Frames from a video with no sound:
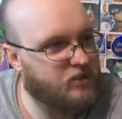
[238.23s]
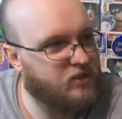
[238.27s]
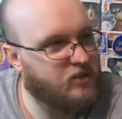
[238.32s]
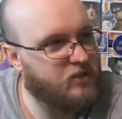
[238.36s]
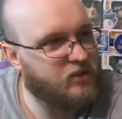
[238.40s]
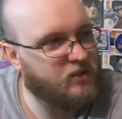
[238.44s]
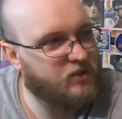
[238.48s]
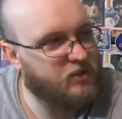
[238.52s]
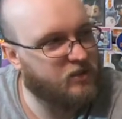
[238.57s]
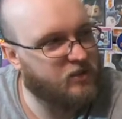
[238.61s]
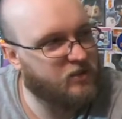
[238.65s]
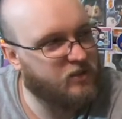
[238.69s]

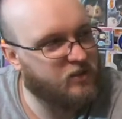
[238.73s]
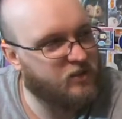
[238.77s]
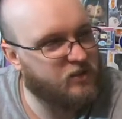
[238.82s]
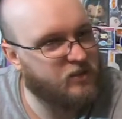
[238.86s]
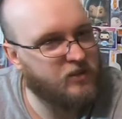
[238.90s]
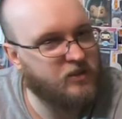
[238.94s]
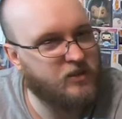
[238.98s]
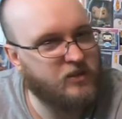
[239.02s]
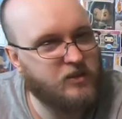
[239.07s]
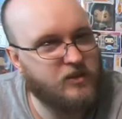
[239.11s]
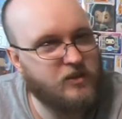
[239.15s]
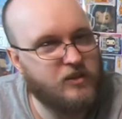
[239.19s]

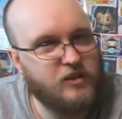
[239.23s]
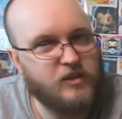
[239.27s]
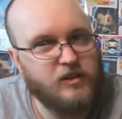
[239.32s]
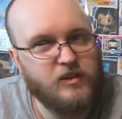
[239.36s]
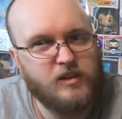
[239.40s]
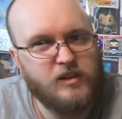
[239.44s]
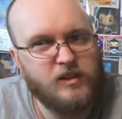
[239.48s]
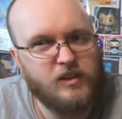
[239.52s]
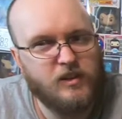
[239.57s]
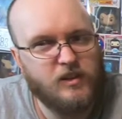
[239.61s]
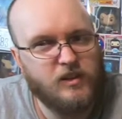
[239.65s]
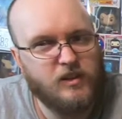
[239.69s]

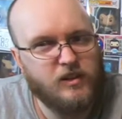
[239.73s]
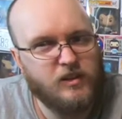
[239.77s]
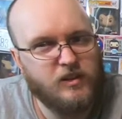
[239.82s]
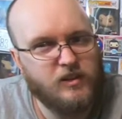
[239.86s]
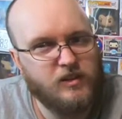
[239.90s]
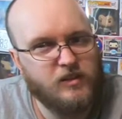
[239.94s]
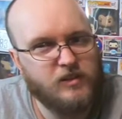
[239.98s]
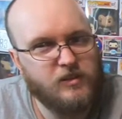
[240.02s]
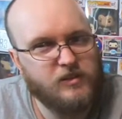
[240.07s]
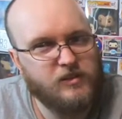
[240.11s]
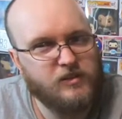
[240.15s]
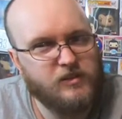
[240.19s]

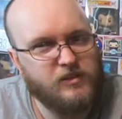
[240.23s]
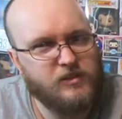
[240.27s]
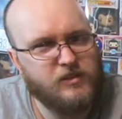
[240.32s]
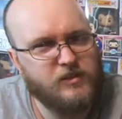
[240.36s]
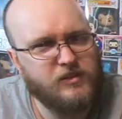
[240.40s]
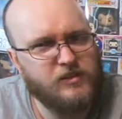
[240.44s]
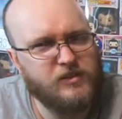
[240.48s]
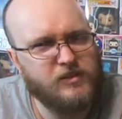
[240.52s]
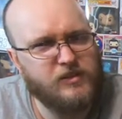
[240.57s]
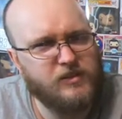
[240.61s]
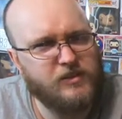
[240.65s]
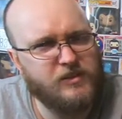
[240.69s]

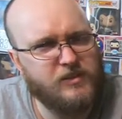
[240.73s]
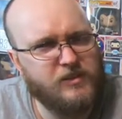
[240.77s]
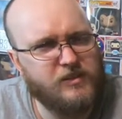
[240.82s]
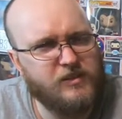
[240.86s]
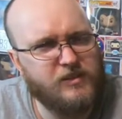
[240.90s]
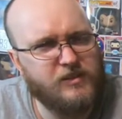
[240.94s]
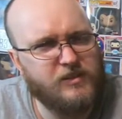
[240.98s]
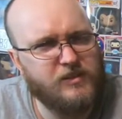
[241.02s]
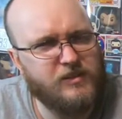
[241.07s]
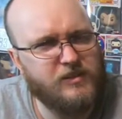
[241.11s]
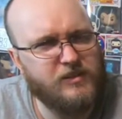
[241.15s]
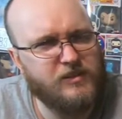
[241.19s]

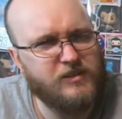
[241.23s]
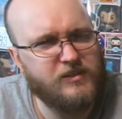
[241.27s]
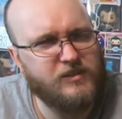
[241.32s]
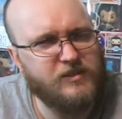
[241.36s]
(silent)